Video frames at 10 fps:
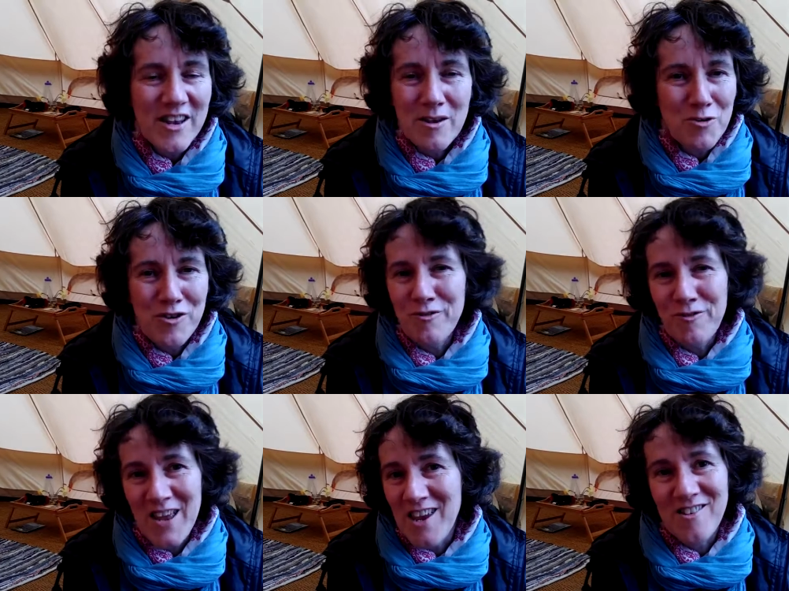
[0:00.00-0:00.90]
anybody's
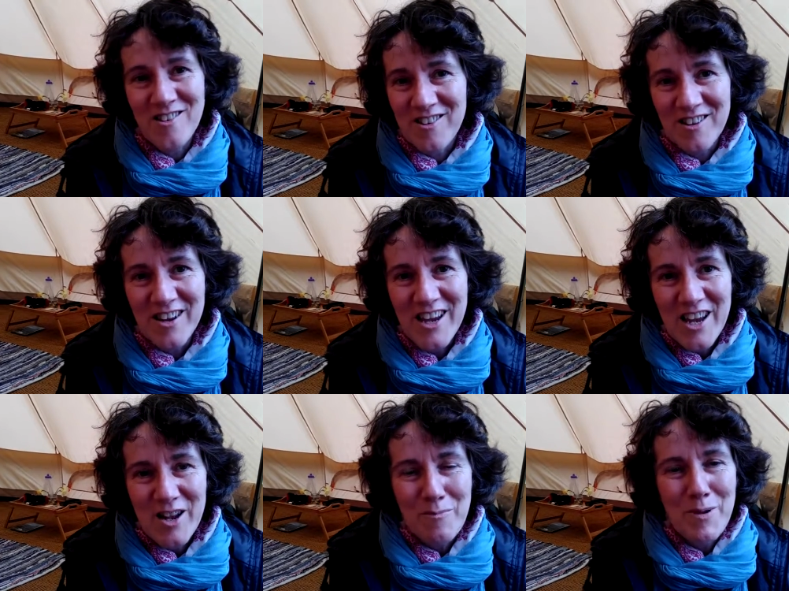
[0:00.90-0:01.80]
face,
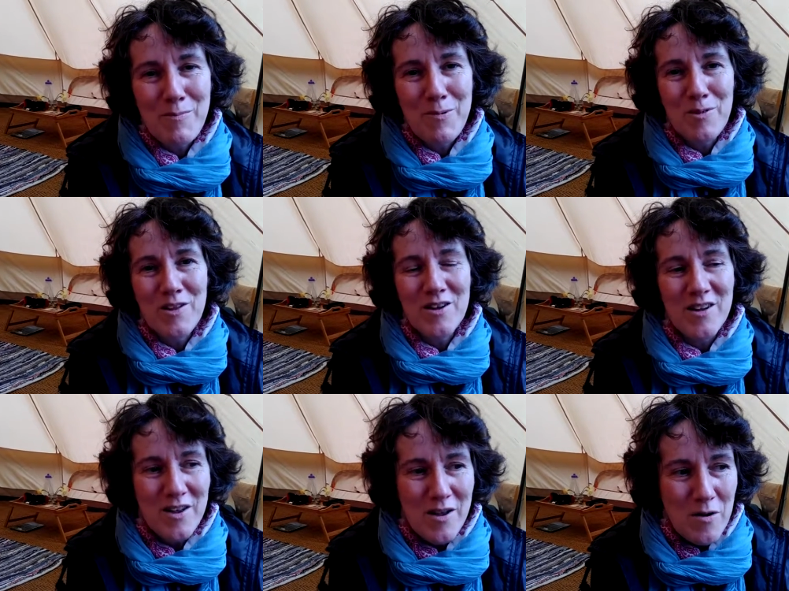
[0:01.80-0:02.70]
and people were
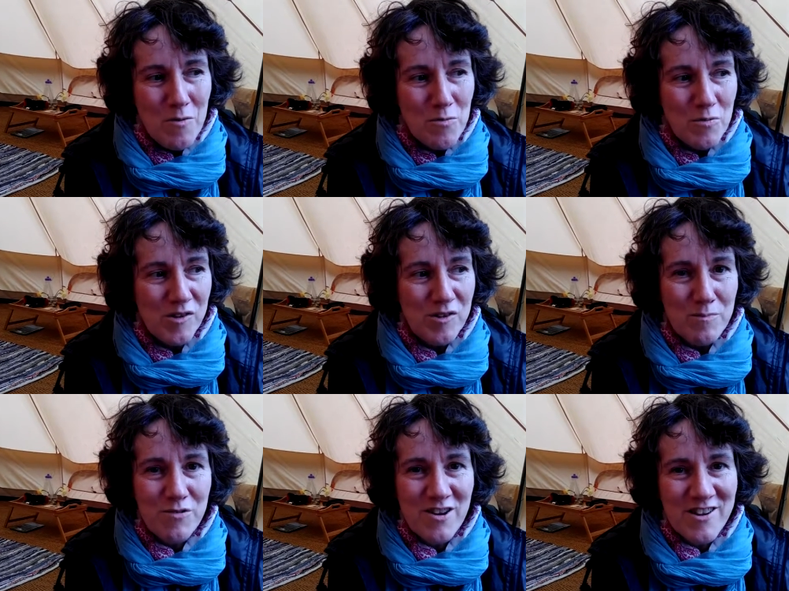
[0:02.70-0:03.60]

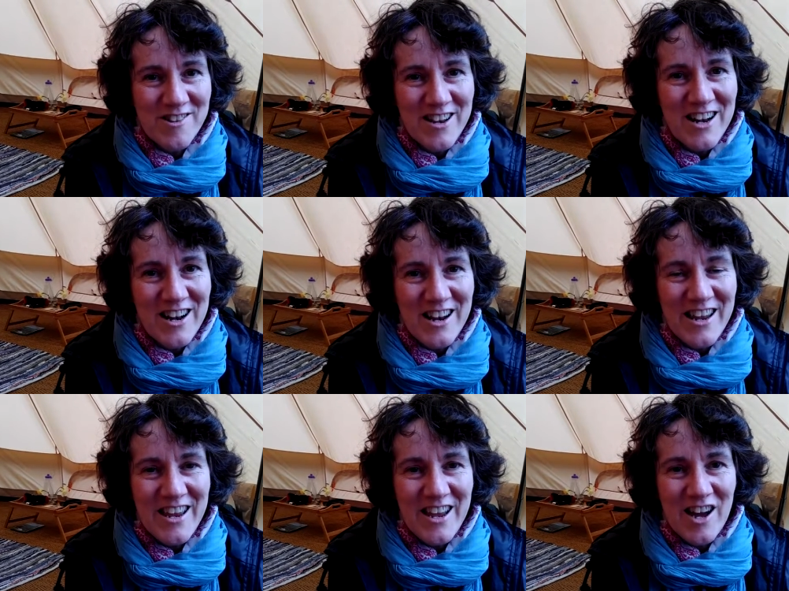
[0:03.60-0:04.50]

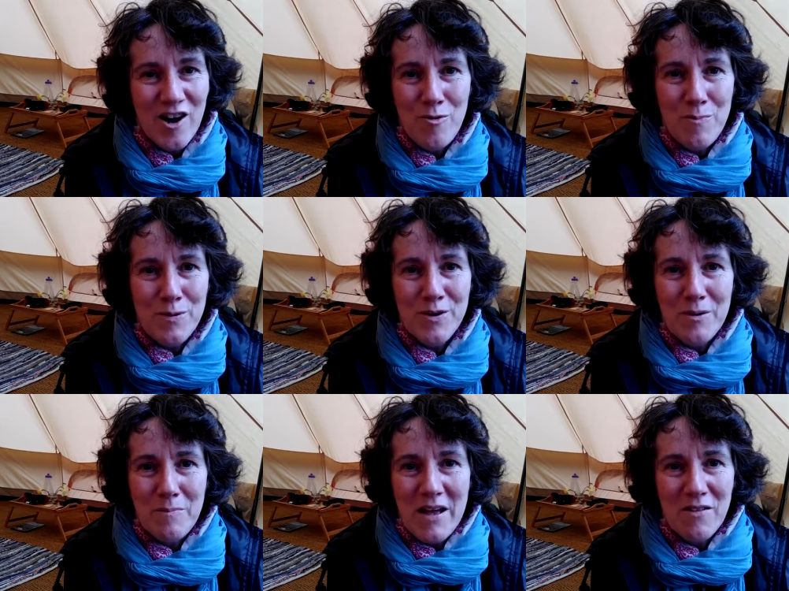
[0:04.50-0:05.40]
surprisingly open
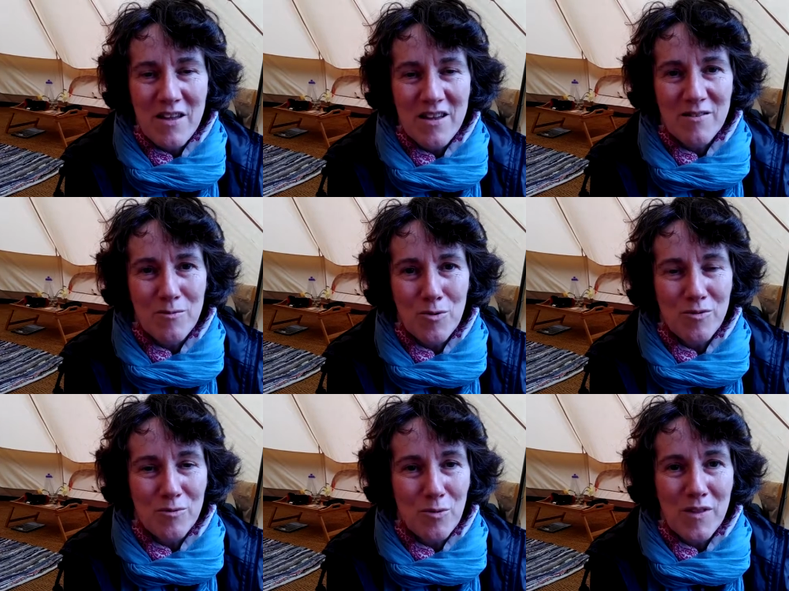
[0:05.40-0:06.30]
about
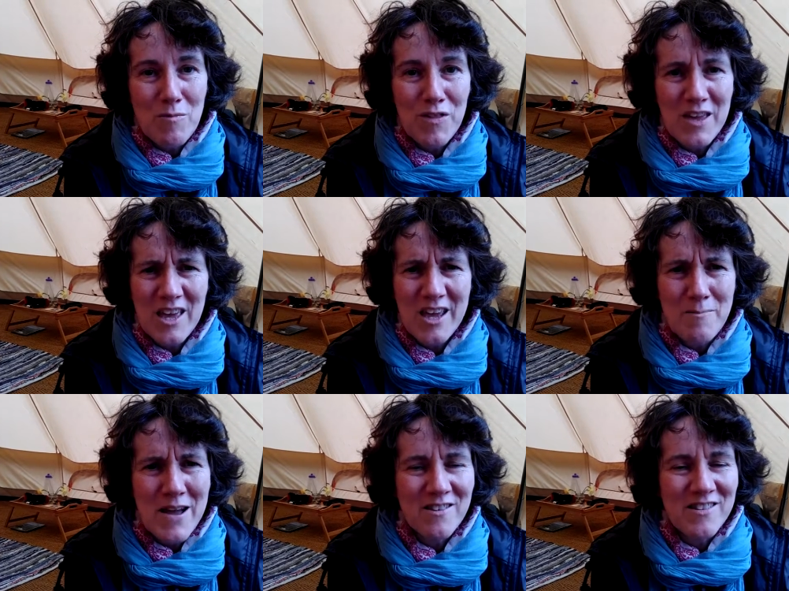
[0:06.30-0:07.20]
what they were thinking
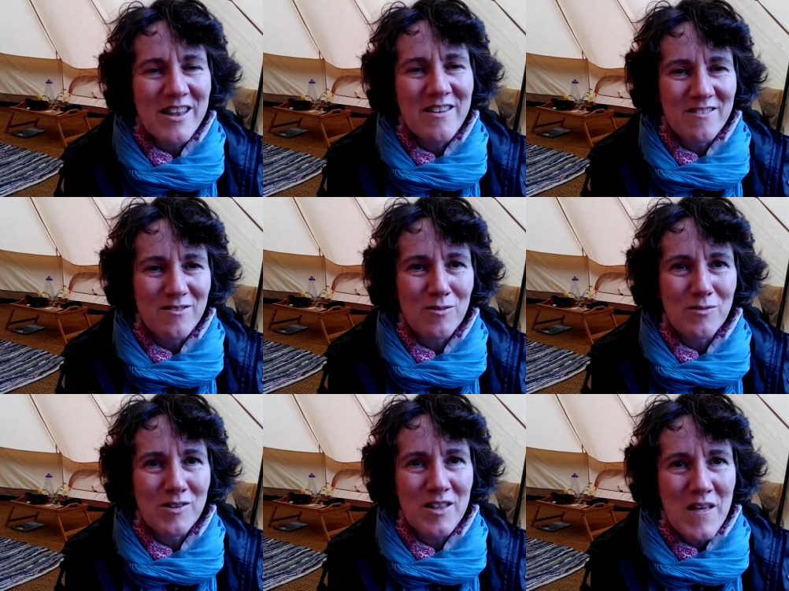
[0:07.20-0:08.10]
about and what
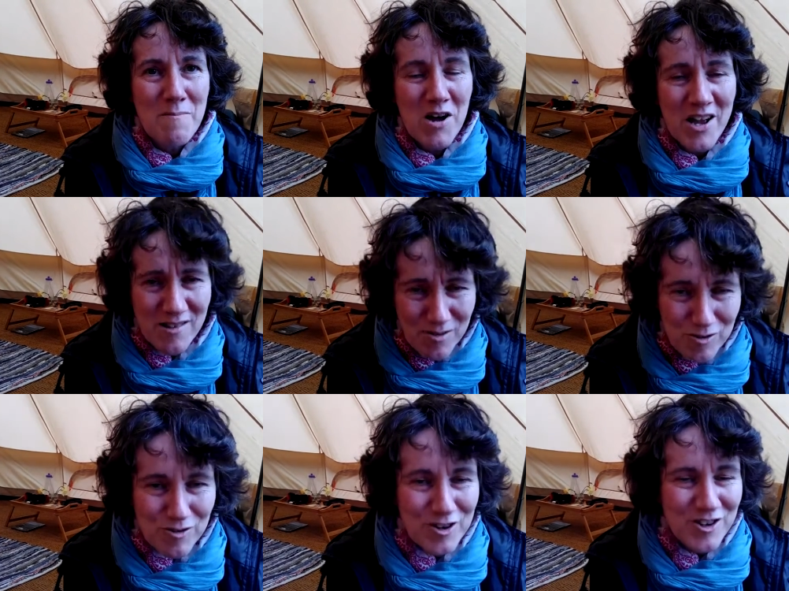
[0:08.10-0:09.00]
was in their minds, which
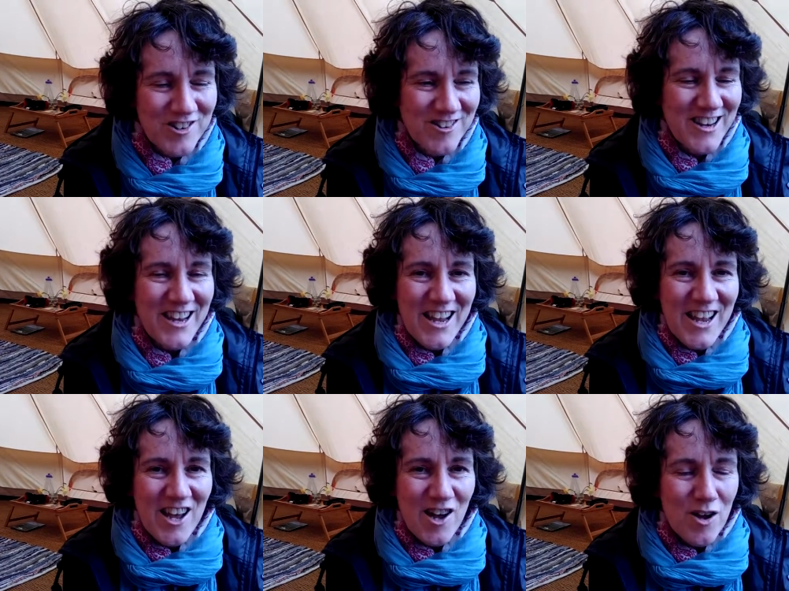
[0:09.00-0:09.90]
is
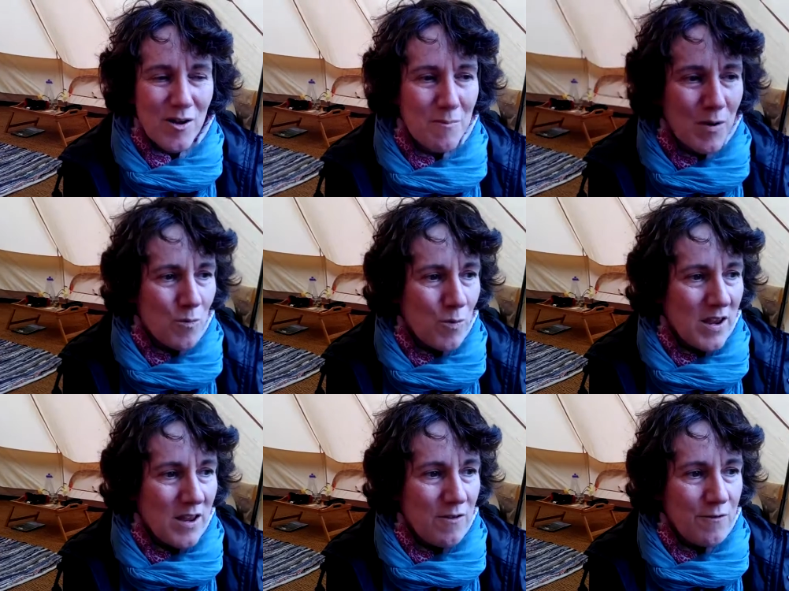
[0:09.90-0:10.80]
good.
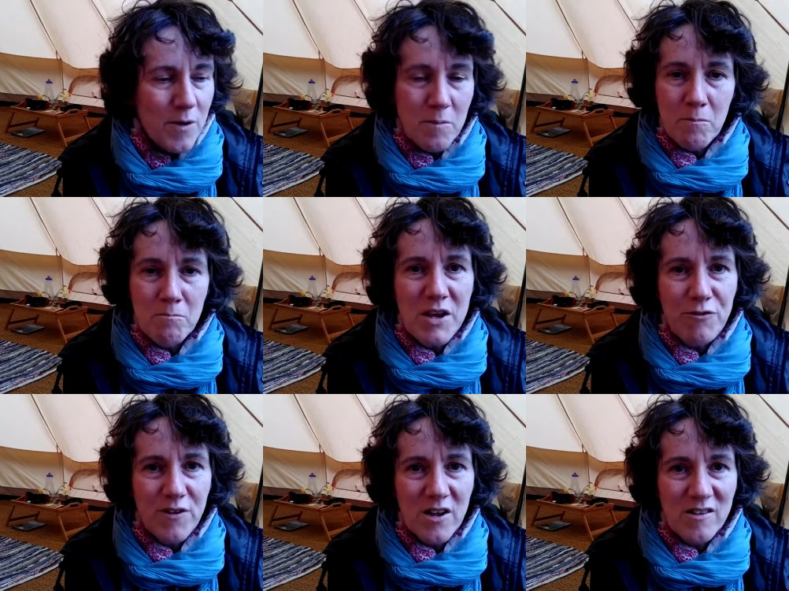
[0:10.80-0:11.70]
We've made
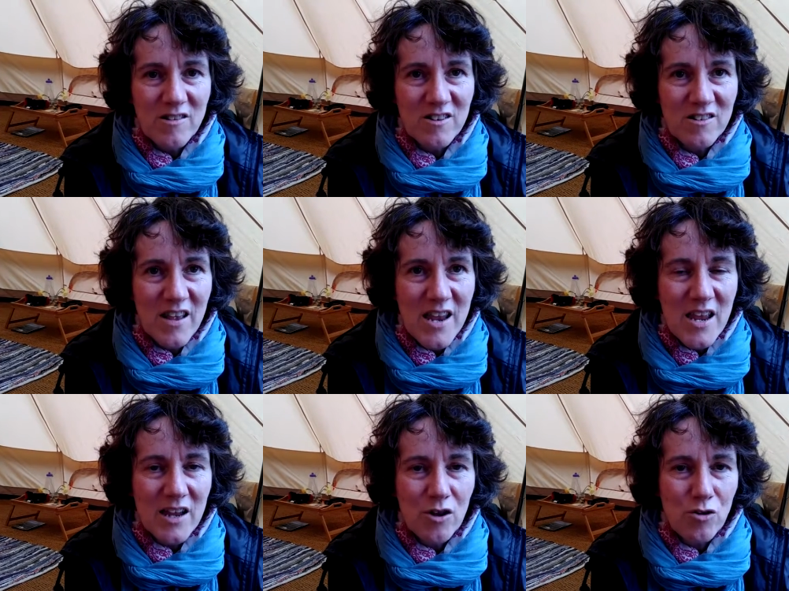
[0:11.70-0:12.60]
fires today
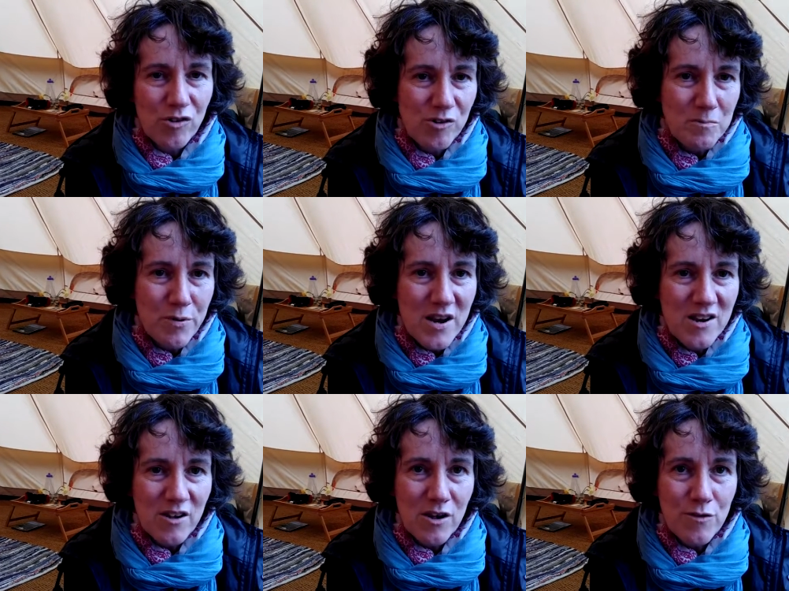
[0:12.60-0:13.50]
and cooked some
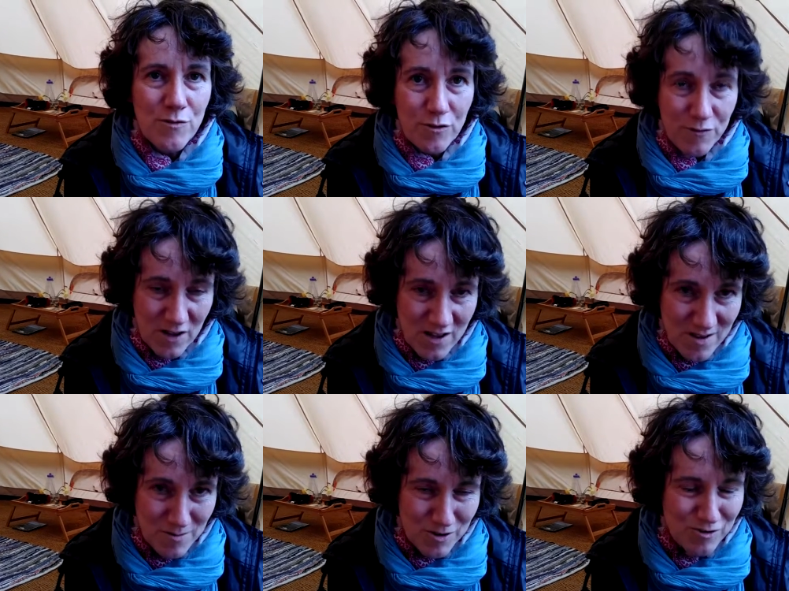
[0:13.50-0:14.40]
bread over the fire,
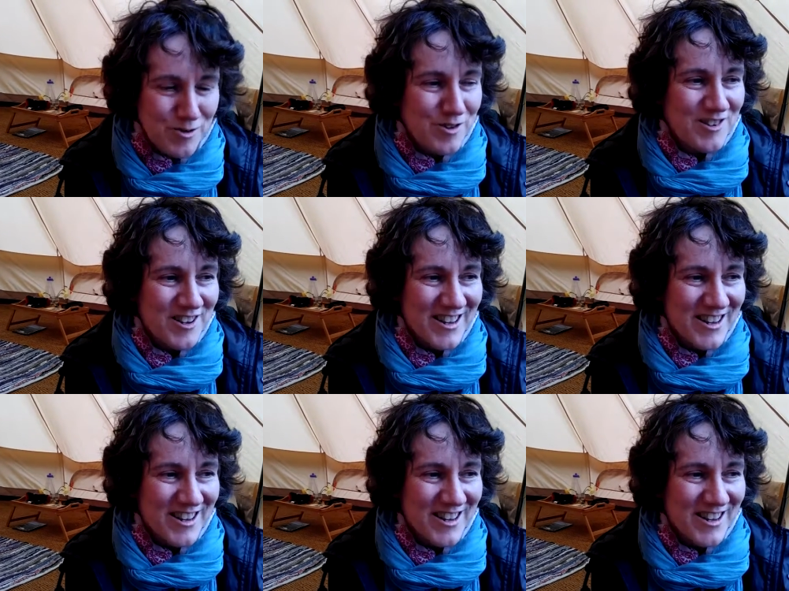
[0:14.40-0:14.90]
which was